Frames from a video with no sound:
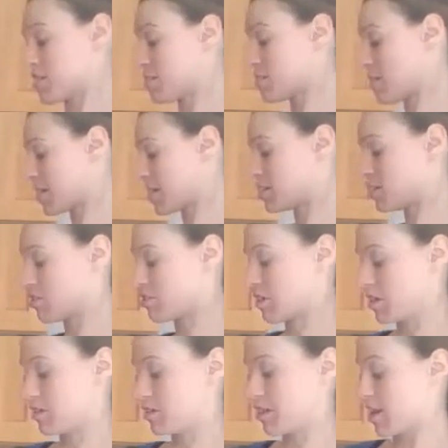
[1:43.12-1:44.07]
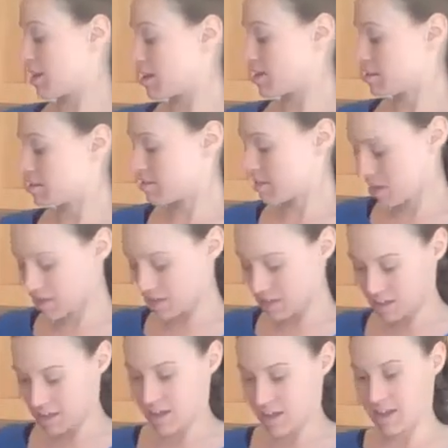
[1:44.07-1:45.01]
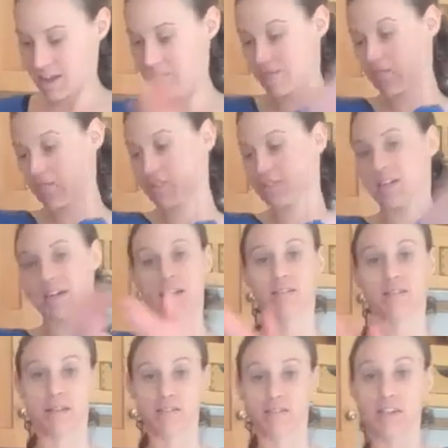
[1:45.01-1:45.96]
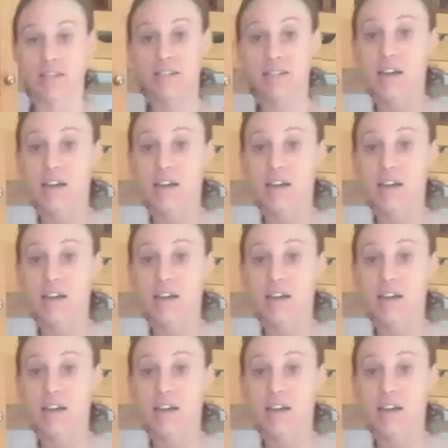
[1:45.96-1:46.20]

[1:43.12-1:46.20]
bacteria like nothing that I have ever seen. I love it.